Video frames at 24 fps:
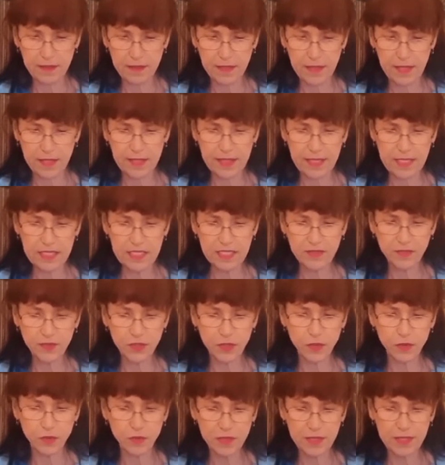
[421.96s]
I guess if you
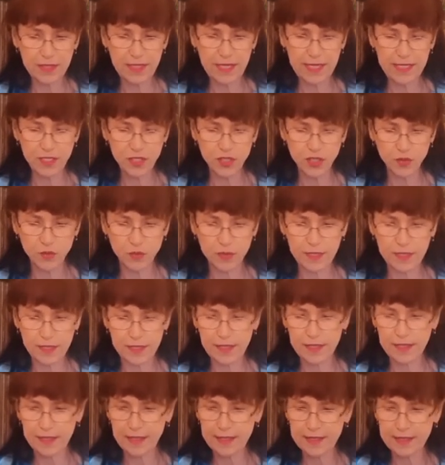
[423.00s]
use less, you would get
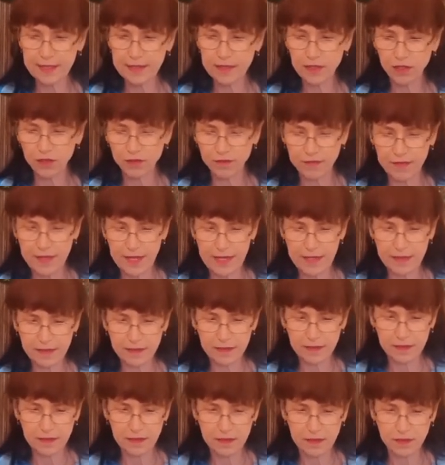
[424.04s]
a nice little
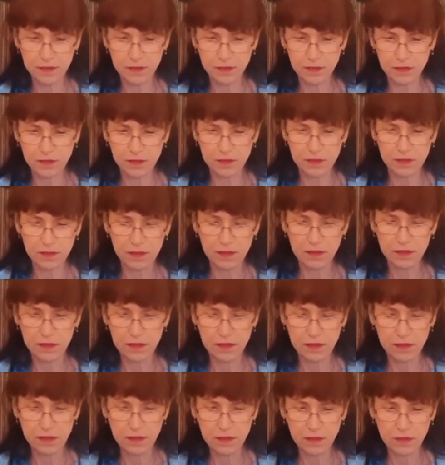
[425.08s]
violet color
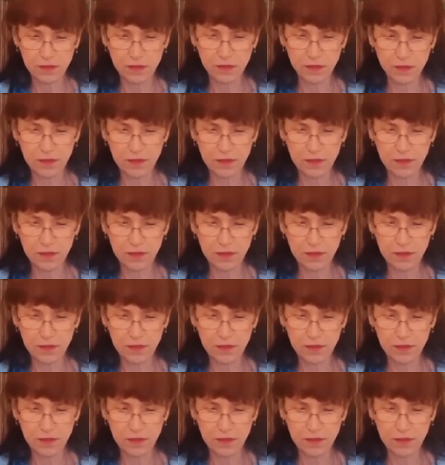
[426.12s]
or